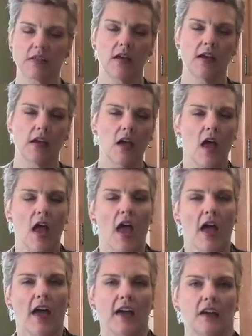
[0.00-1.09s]
thing.
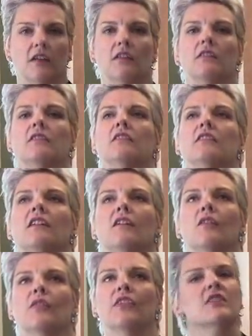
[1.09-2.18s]
And, you
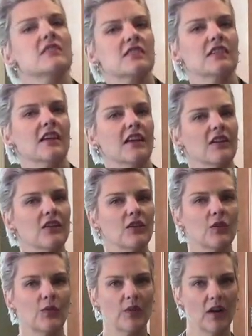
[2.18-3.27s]
know, things can get a
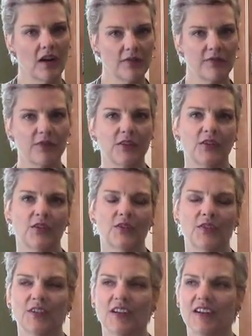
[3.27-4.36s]
little rough, a
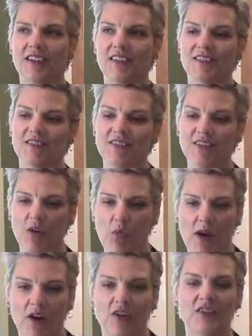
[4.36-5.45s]
little, you know,
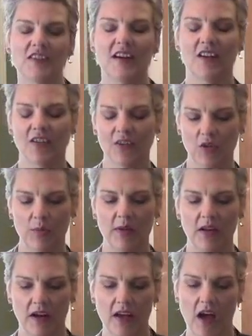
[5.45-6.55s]
wearing you down a little
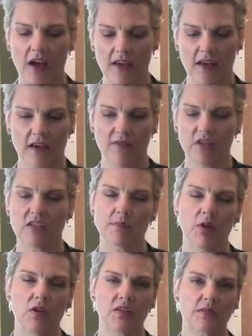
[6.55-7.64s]
bit. I have
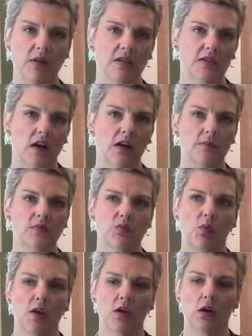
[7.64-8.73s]
experienced many times
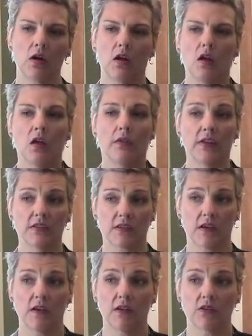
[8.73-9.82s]
where things
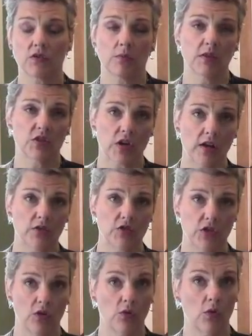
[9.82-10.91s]
get extremely
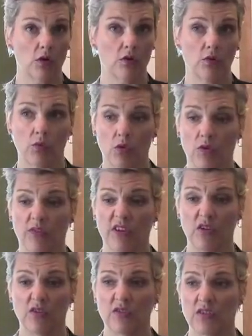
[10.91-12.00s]
challenging or
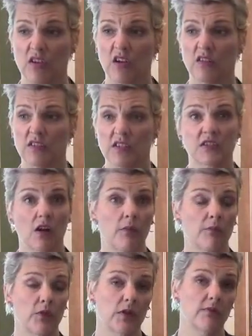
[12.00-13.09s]
there's
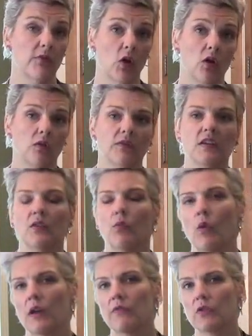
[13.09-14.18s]
discomfort involved in
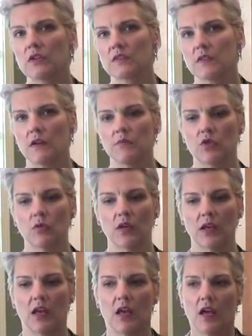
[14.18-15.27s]
whatever it is that I'm
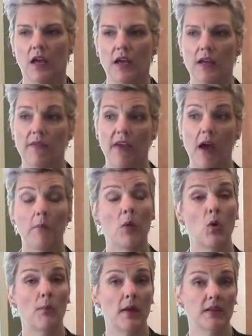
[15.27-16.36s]
doing. And that
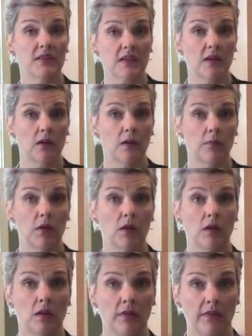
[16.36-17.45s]
momentum
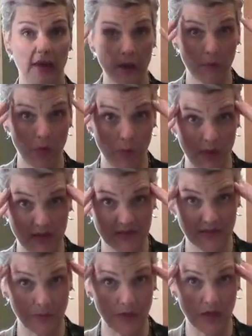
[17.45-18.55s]

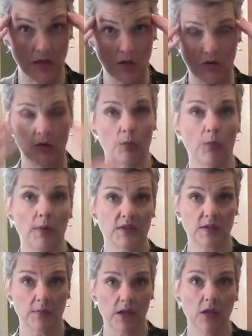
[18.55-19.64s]
here, the
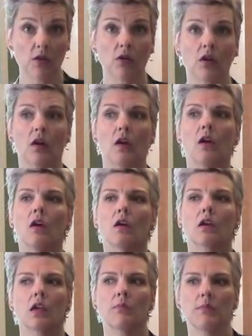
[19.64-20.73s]
momentum here
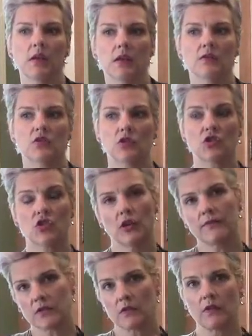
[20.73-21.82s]
can begin to
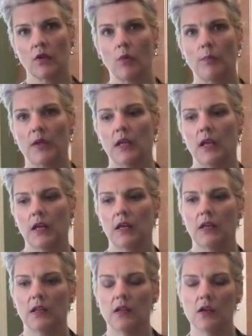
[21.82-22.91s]
shift a little bit,
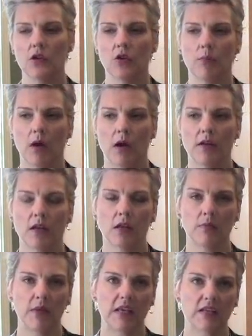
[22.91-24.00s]
and your mind
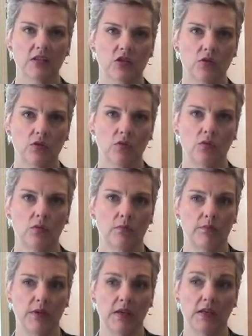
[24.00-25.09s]
can begin to
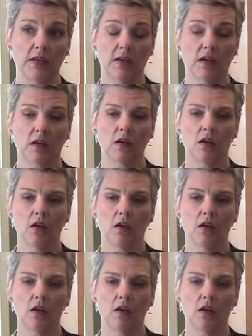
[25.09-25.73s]
be